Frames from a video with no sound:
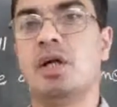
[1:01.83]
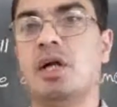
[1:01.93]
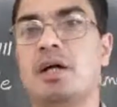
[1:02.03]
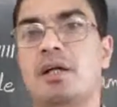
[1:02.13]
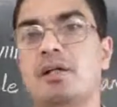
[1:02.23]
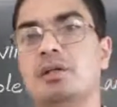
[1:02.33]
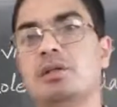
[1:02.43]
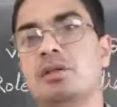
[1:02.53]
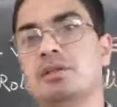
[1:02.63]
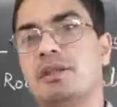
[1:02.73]

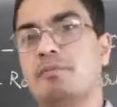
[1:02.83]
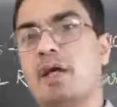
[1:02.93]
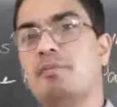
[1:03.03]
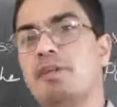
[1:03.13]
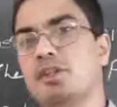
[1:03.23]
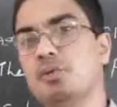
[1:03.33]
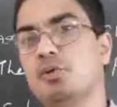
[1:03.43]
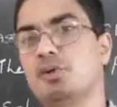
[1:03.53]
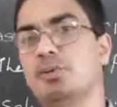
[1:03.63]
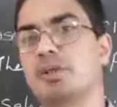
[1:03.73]
And sometimes it is
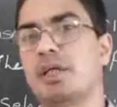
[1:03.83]
possible